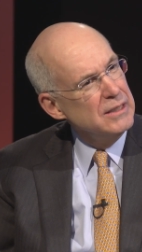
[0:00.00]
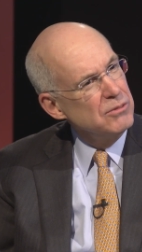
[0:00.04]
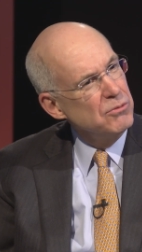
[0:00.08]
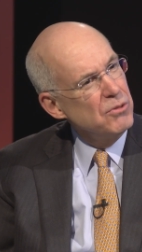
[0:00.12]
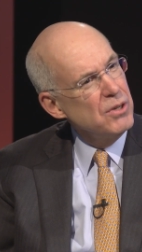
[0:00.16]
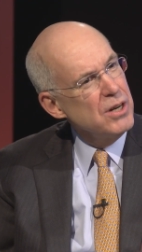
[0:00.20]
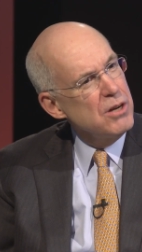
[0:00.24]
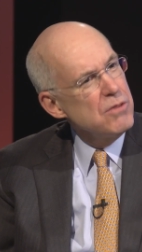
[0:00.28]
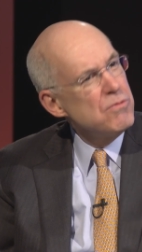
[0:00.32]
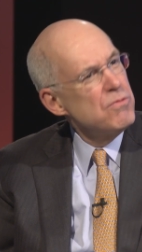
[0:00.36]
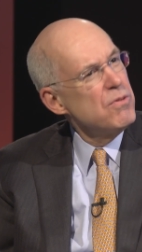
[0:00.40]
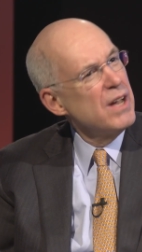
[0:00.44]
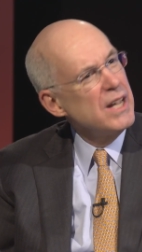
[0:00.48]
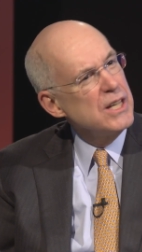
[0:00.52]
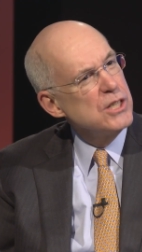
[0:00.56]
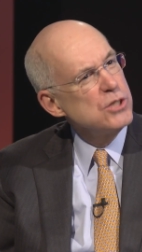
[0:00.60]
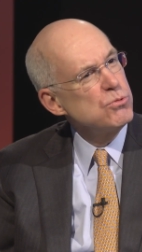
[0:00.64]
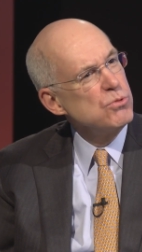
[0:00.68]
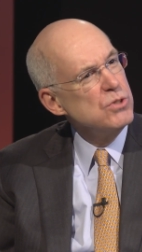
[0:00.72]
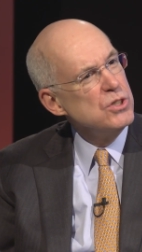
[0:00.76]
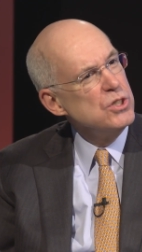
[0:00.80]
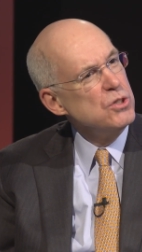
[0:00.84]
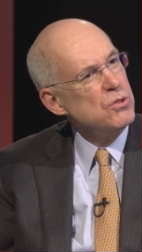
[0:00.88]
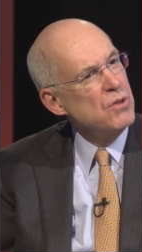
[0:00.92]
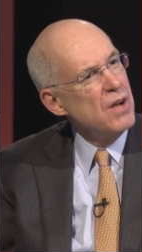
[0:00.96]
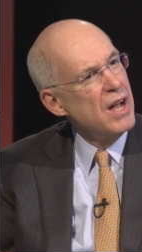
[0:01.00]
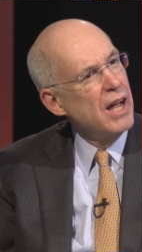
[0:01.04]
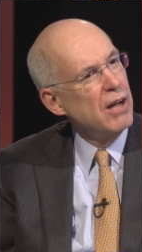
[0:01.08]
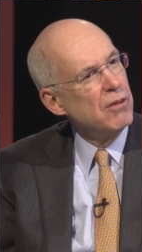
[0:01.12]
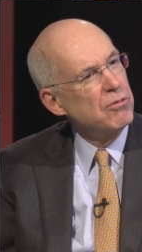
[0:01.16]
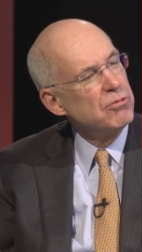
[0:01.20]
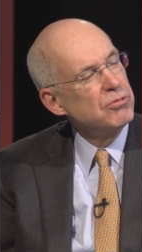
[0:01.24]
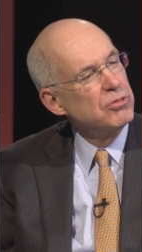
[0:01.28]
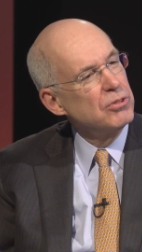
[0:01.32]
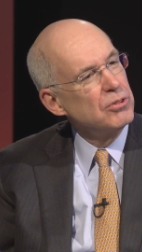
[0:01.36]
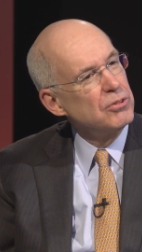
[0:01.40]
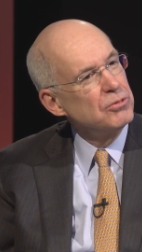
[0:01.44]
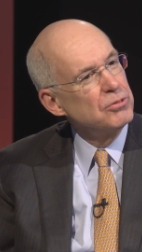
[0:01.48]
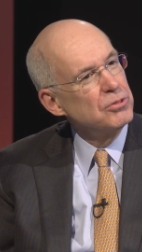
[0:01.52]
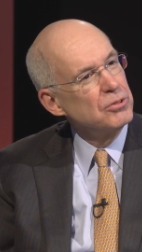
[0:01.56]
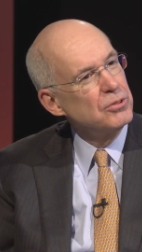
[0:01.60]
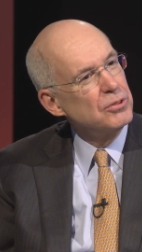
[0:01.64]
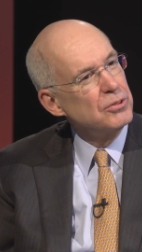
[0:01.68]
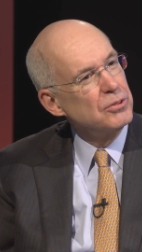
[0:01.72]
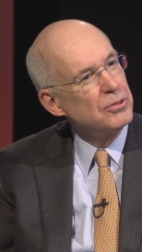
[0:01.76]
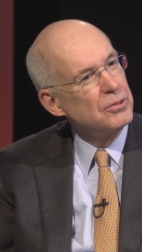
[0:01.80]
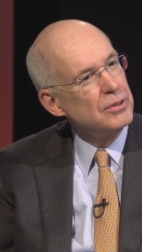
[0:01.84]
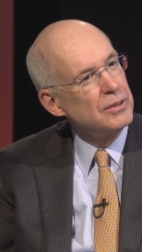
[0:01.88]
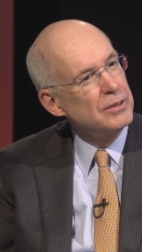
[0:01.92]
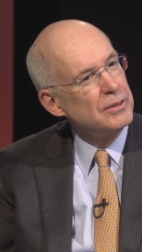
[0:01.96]
What advice would you have for,
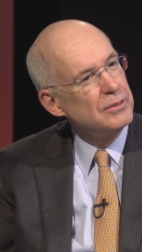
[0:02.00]
for